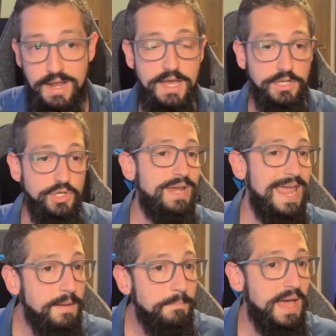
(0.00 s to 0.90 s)
You
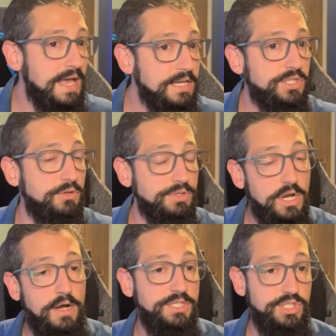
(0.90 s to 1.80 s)
can't pass those
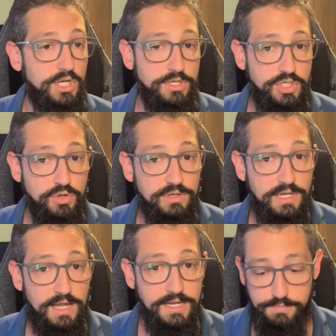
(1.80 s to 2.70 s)
costs on to your
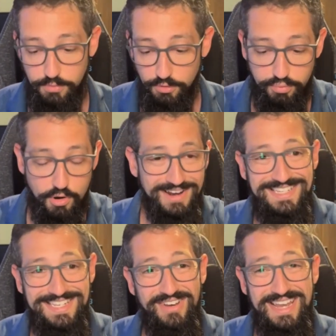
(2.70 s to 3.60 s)
clients, both
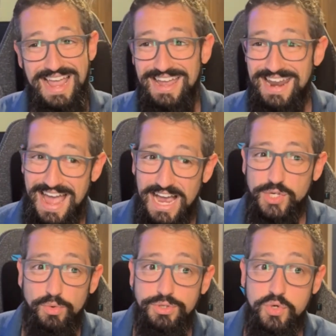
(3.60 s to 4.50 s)
productivity and actual
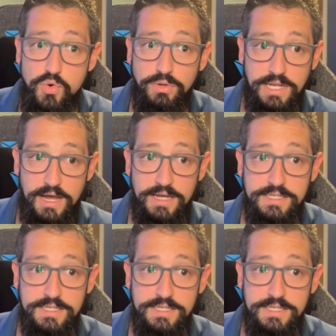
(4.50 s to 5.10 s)
tool loss.